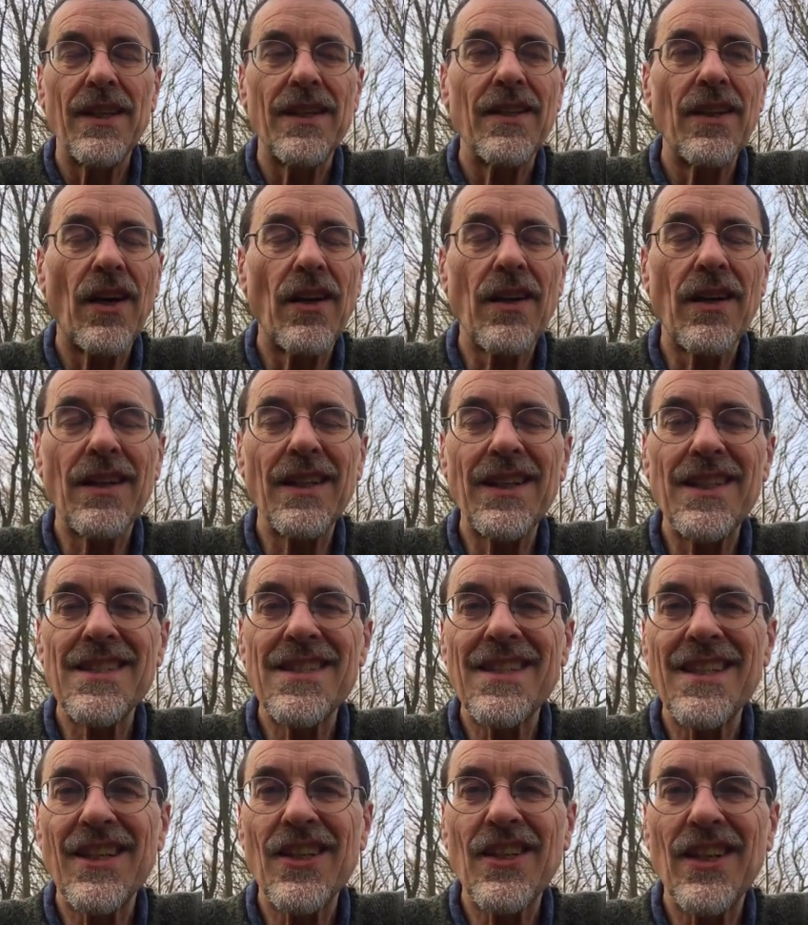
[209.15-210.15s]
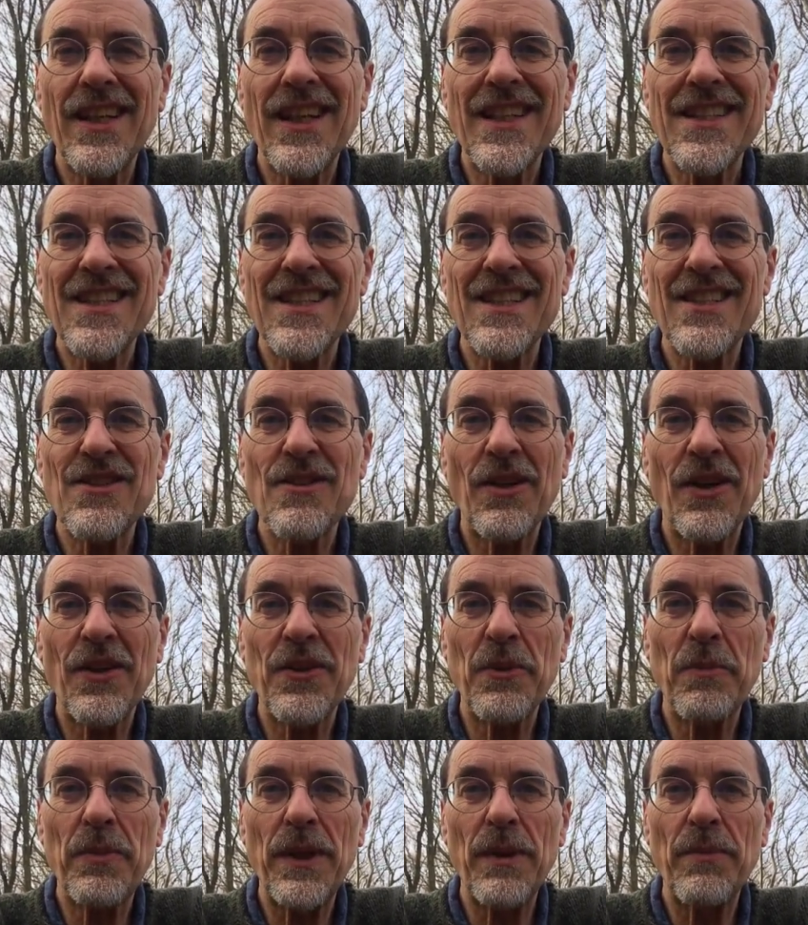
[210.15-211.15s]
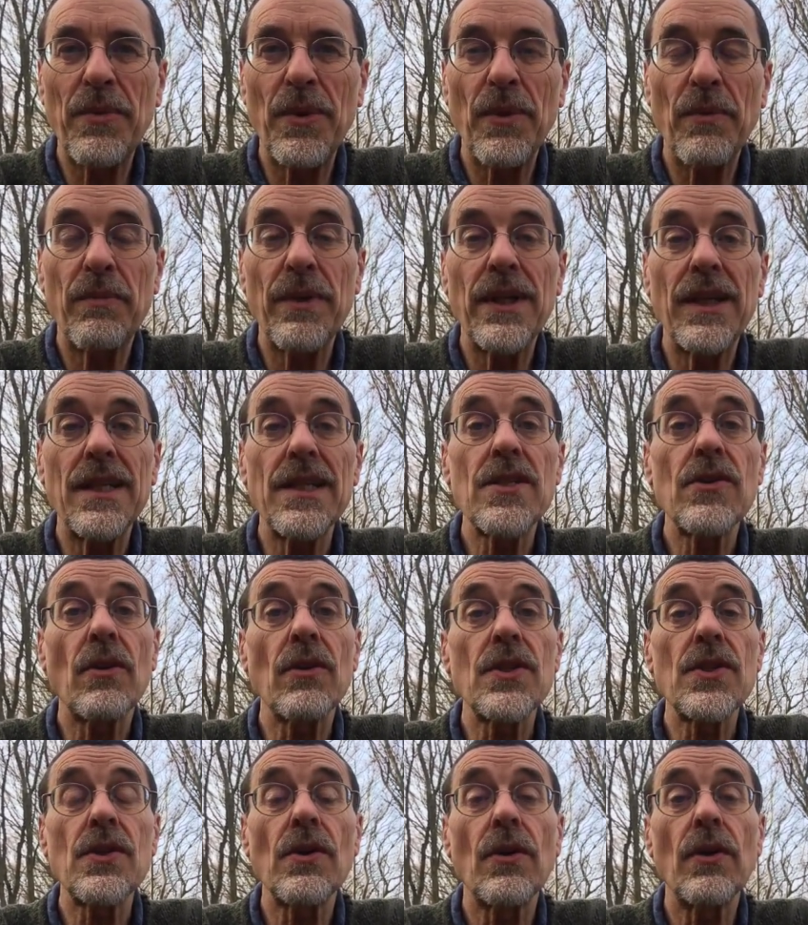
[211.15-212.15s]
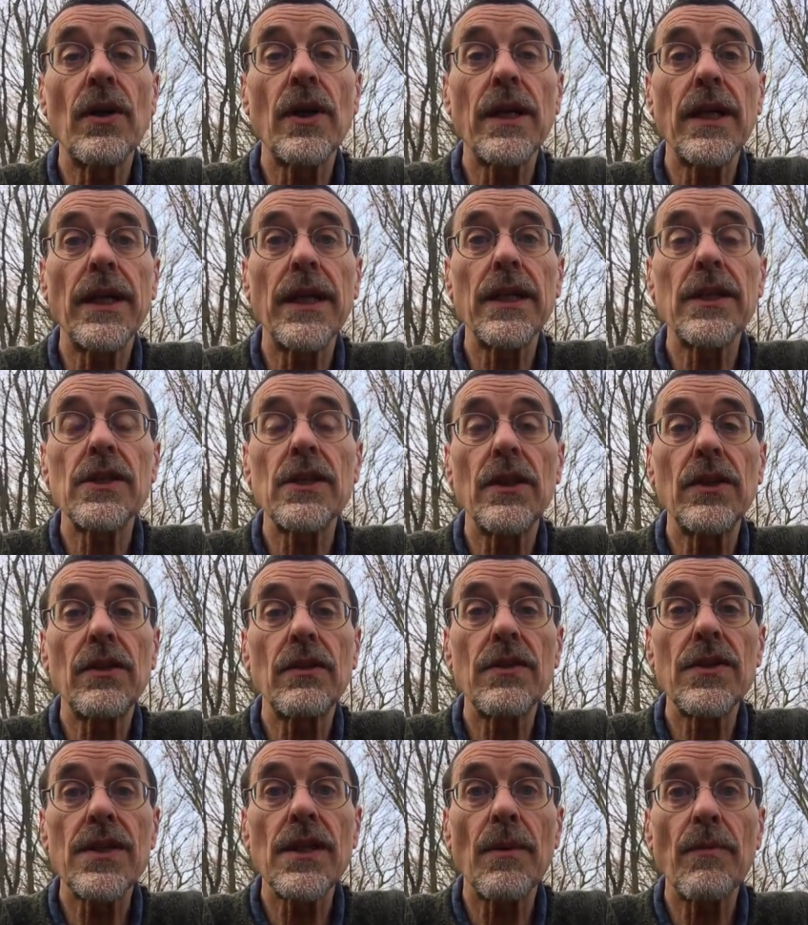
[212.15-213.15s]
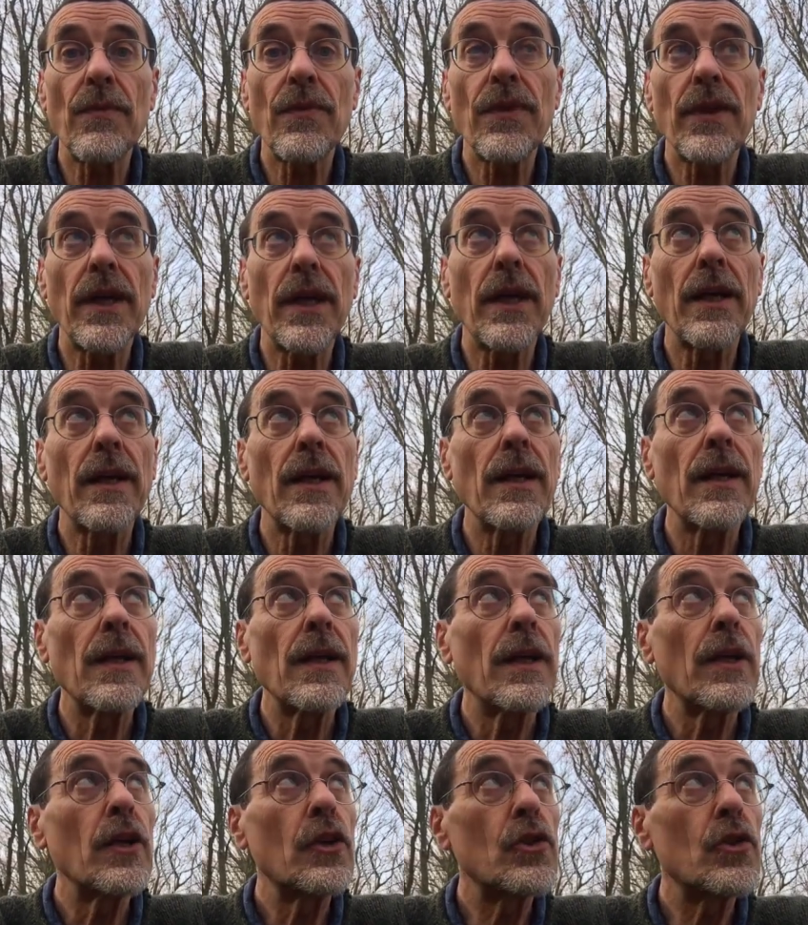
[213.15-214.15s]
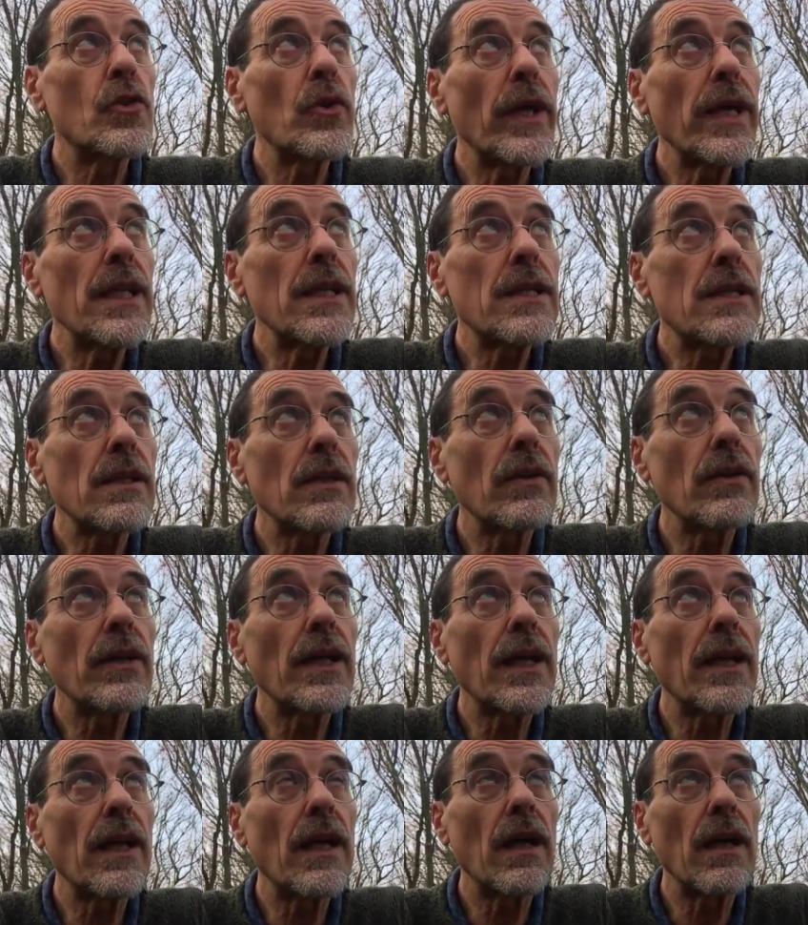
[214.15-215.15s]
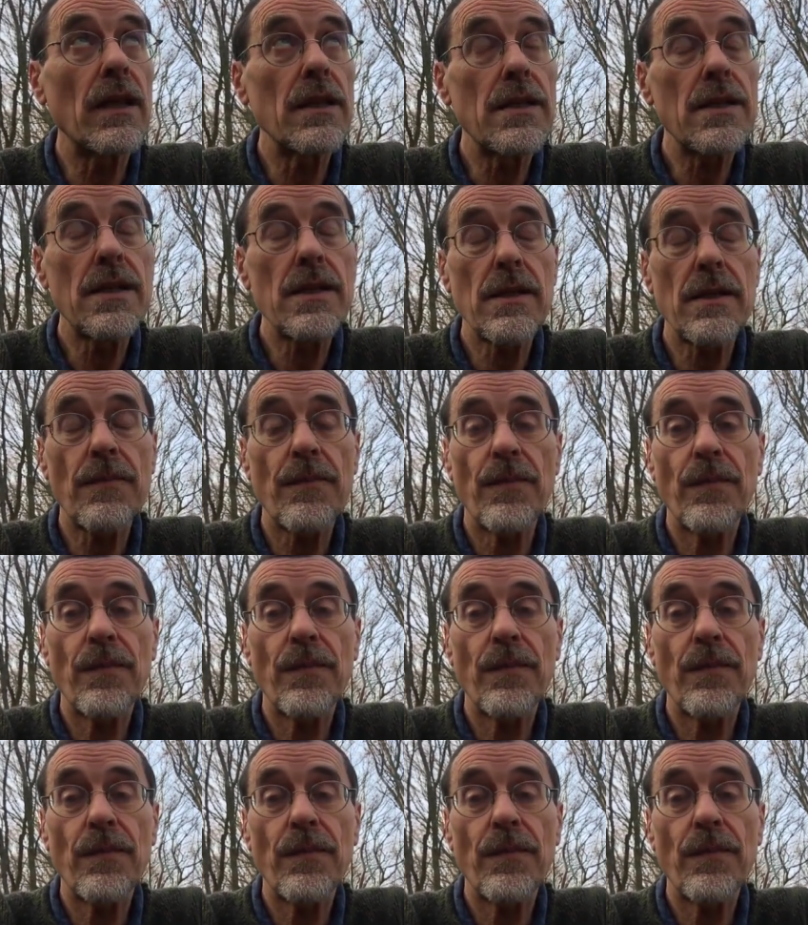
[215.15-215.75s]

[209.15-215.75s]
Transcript: not only is it a connection to other people, but it's also a connection to something greater than us.